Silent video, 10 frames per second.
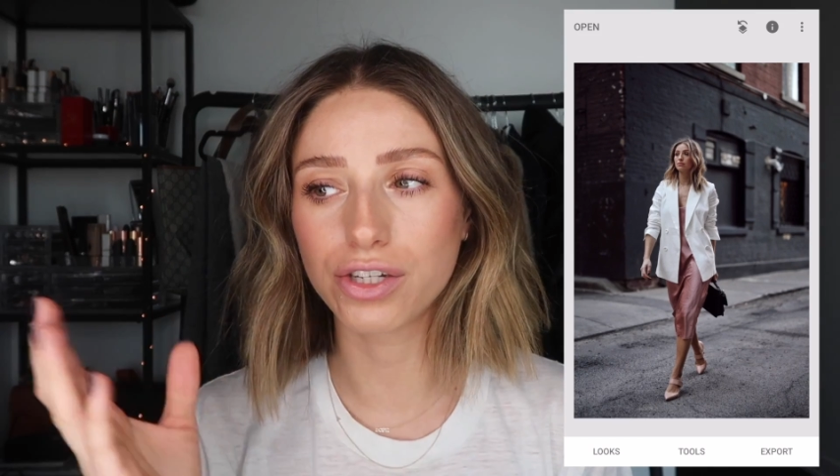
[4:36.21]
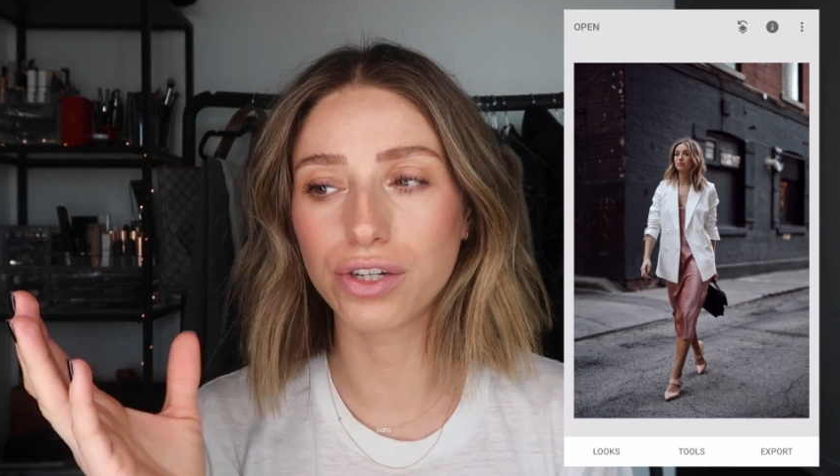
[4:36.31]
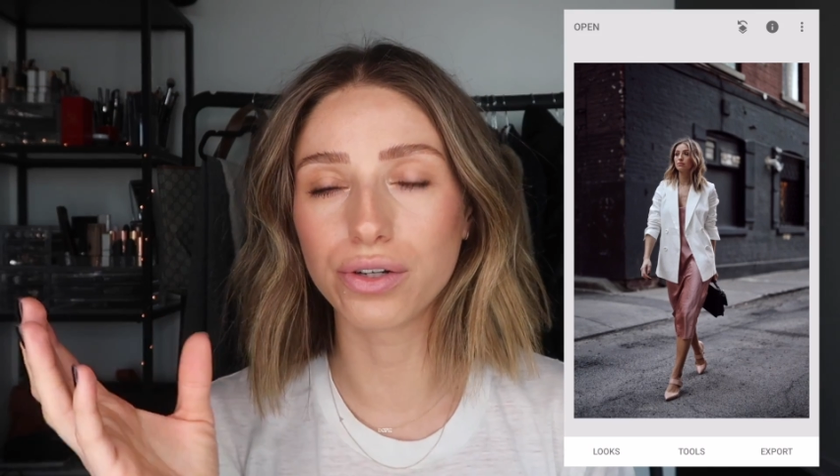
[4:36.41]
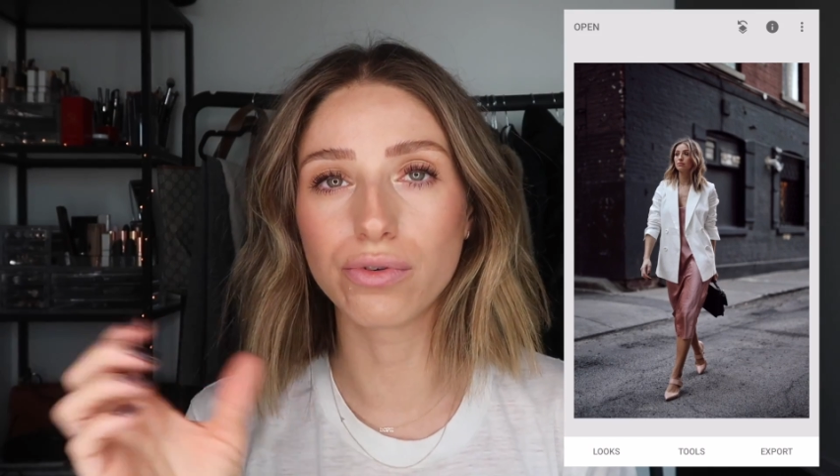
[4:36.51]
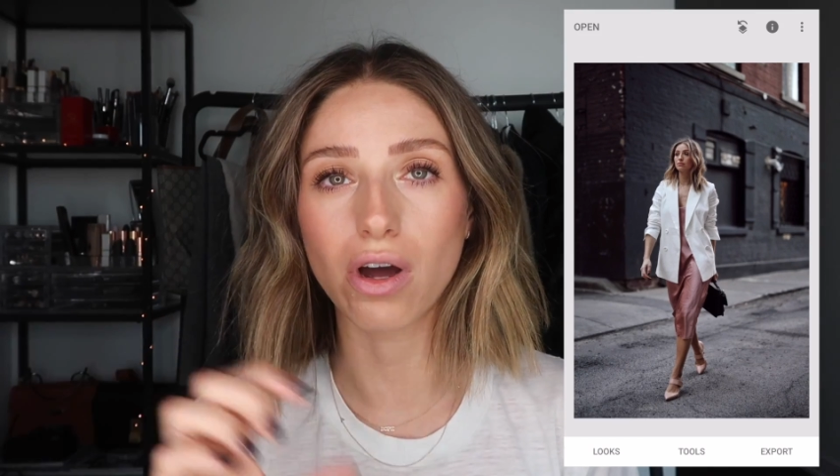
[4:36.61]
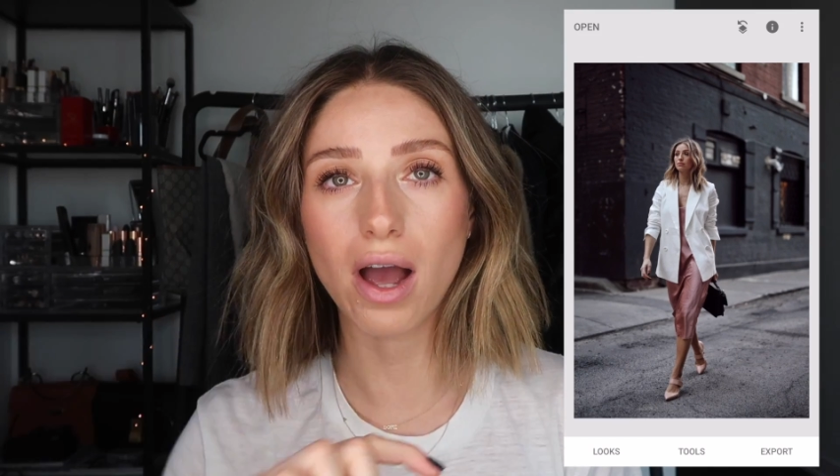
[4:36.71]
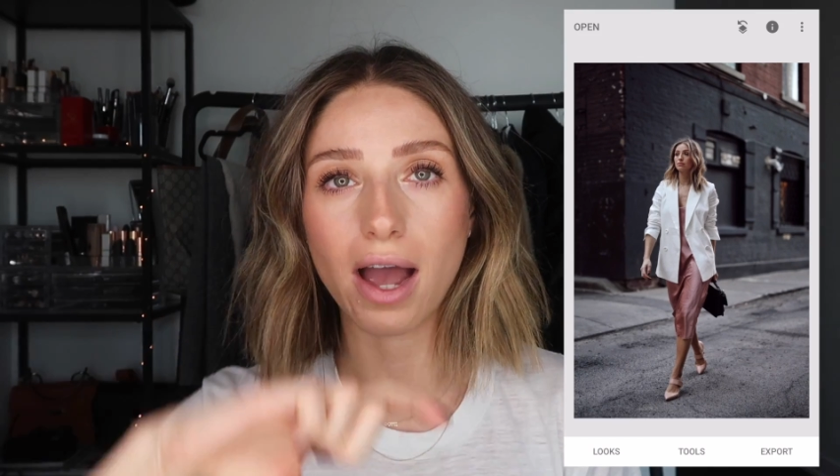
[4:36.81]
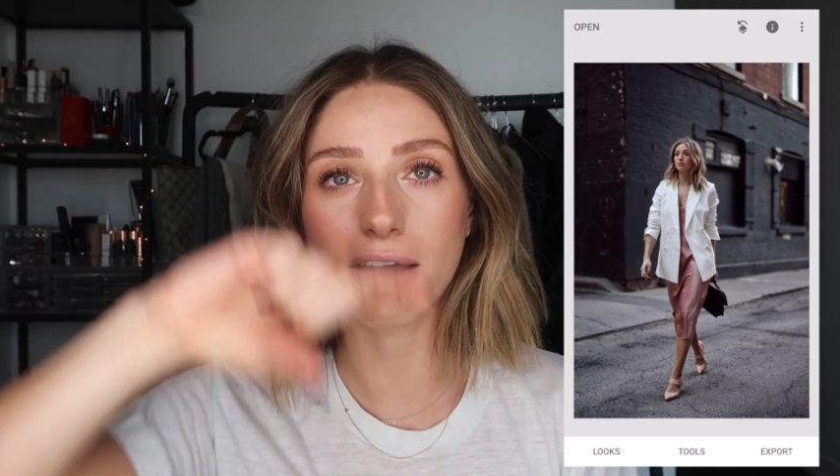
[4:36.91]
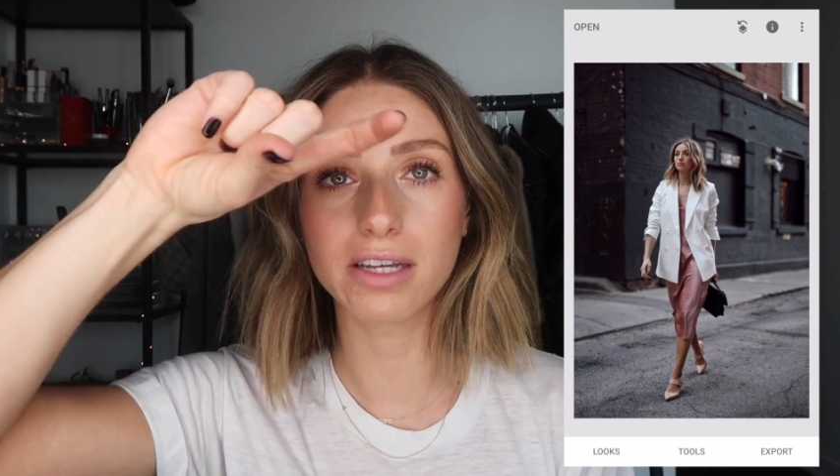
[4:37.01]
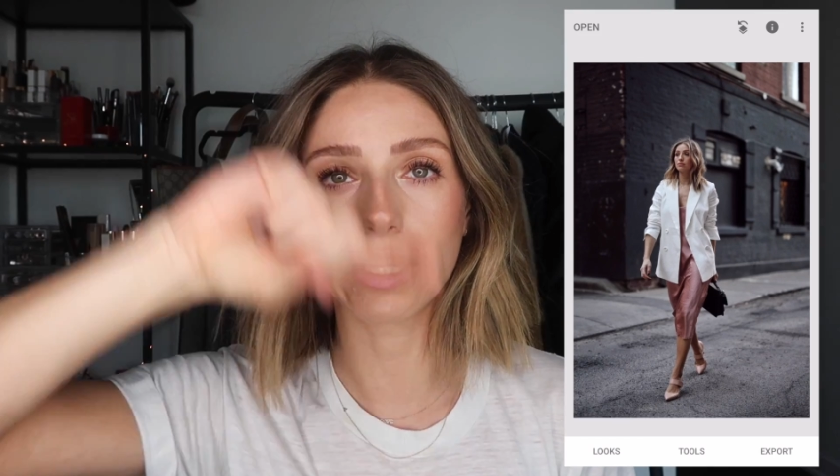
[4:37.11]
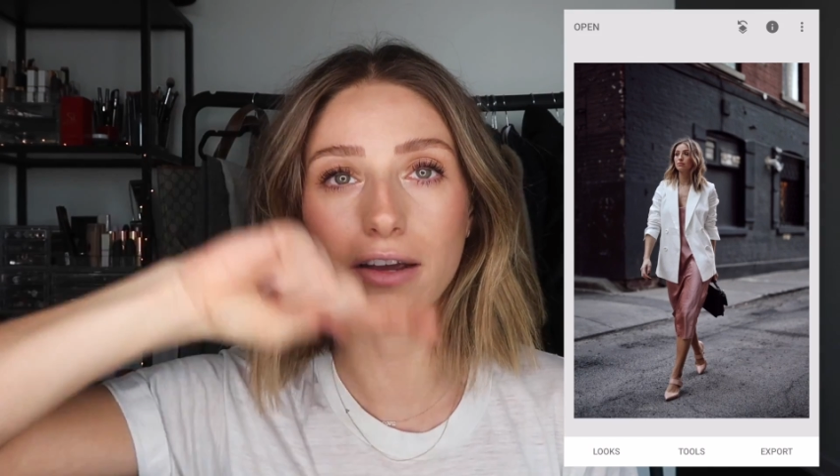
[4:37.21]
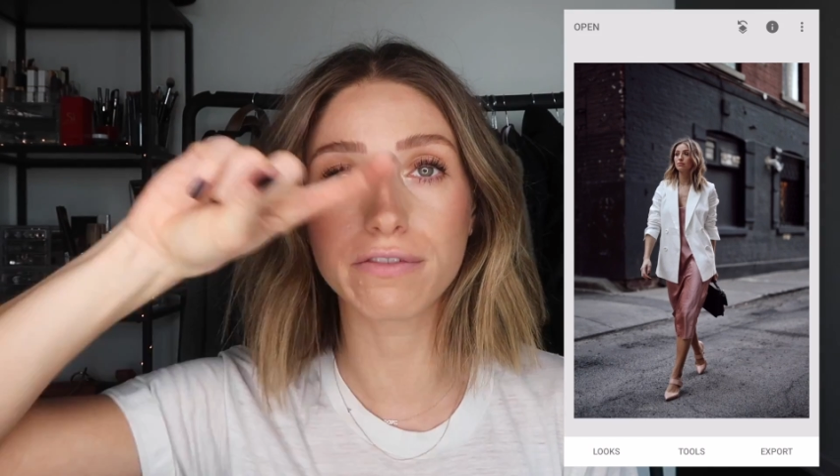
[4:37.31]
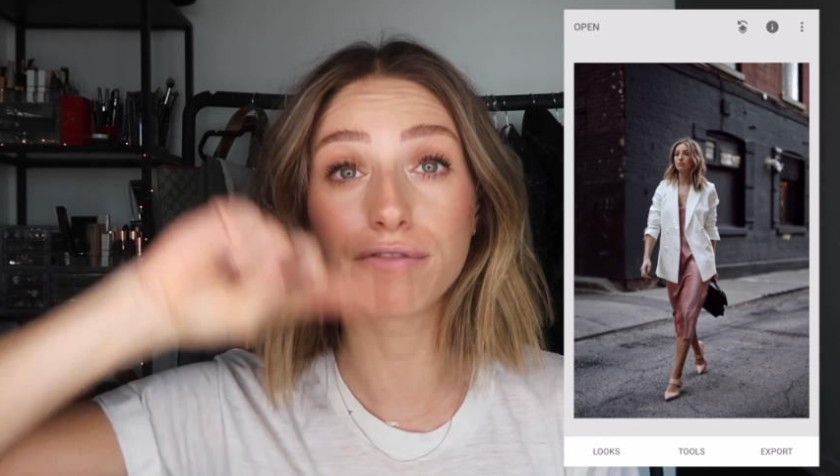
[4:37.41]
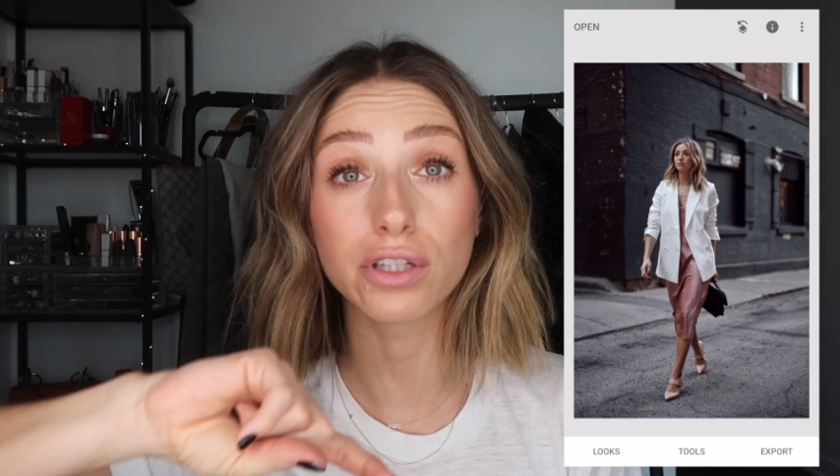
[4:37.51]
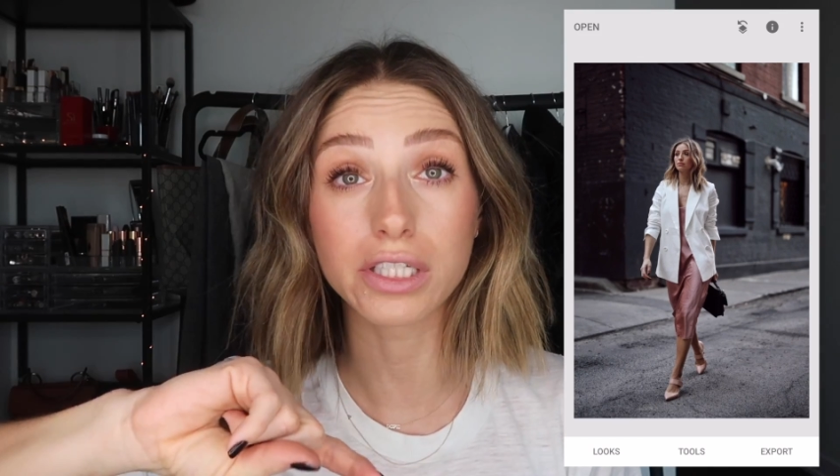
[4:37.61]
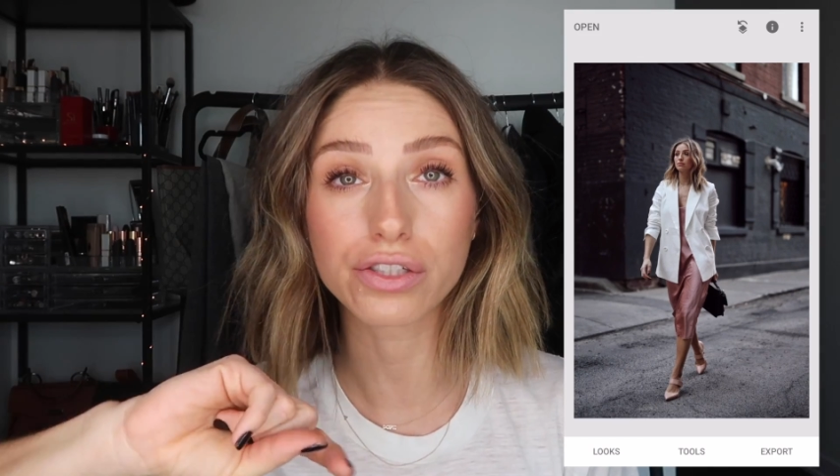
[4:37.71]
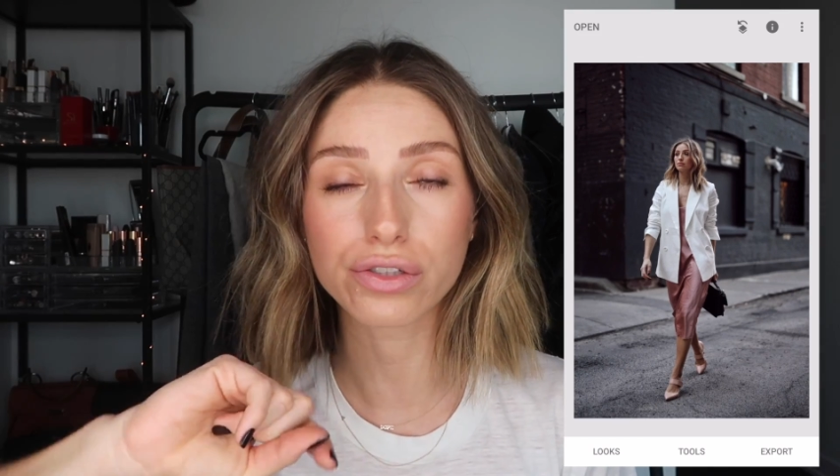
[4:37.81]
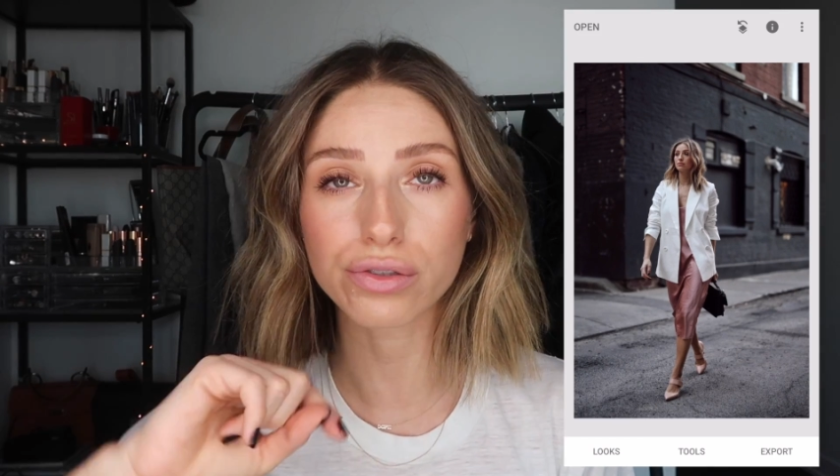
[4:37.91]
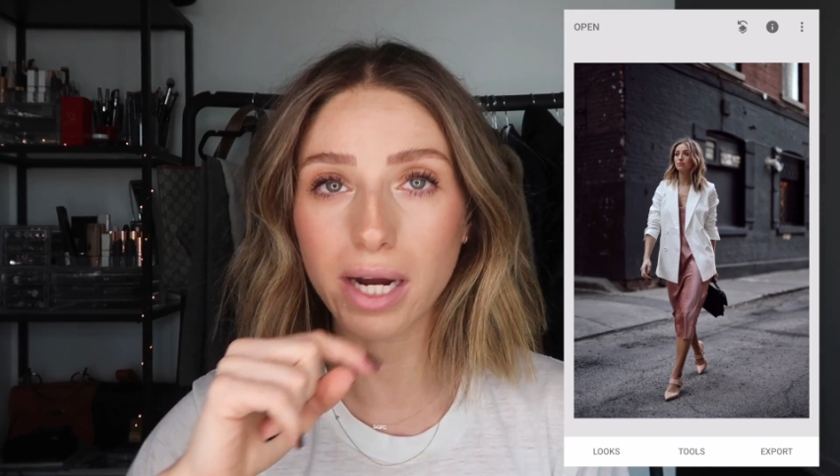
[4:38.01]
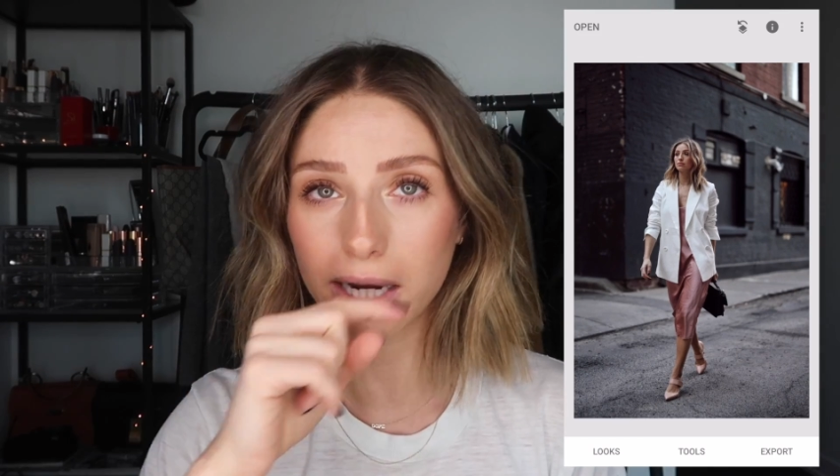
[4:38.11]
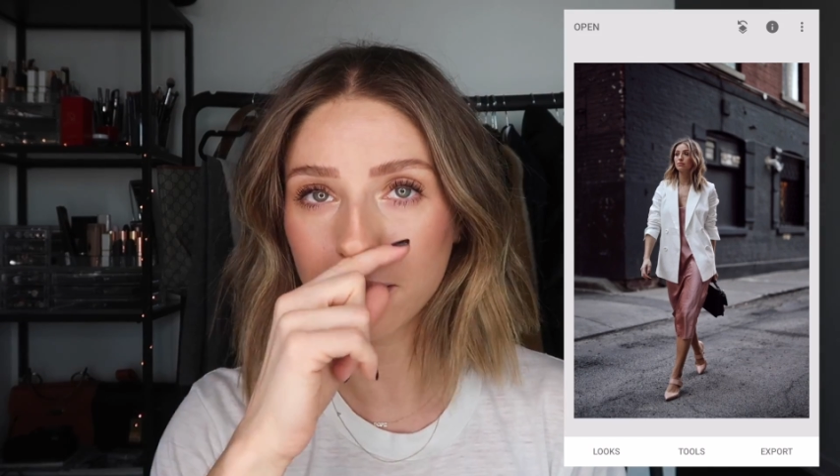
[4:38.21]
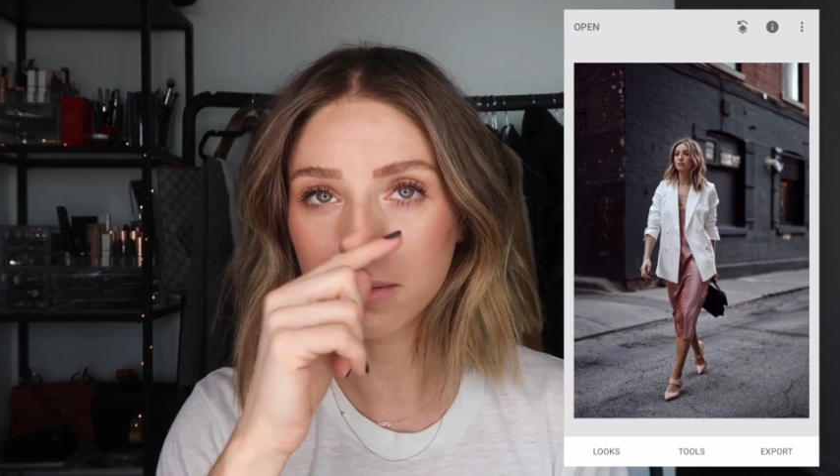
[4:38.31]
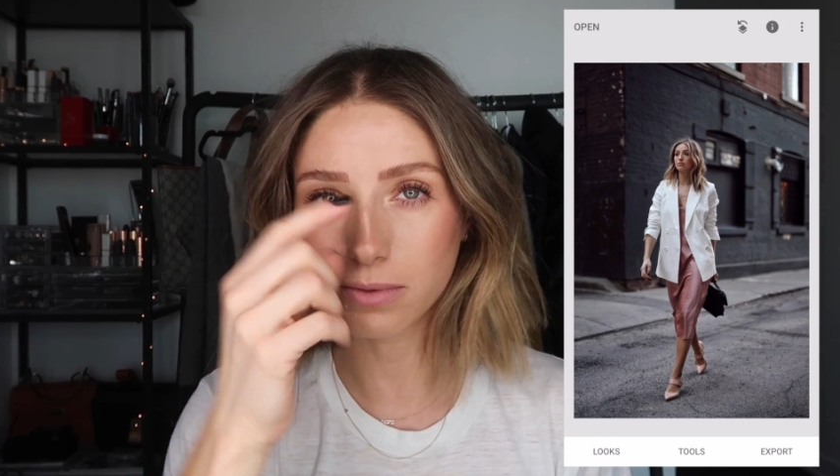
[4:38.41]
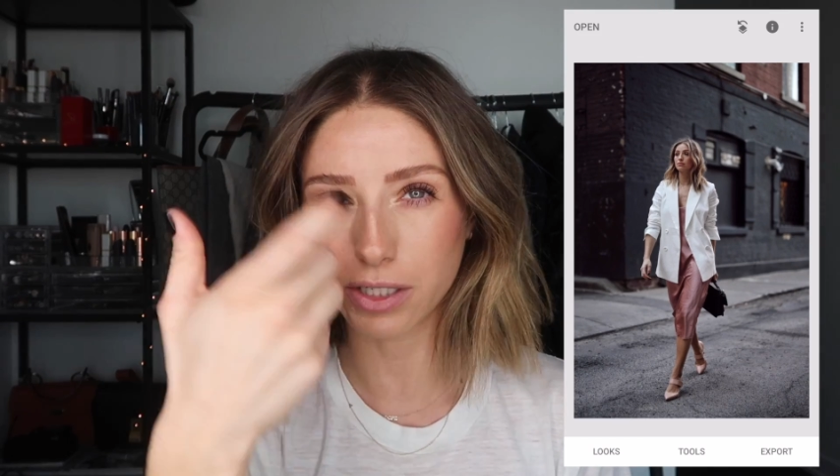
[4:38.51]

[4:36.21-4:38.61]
to not have it like fully straight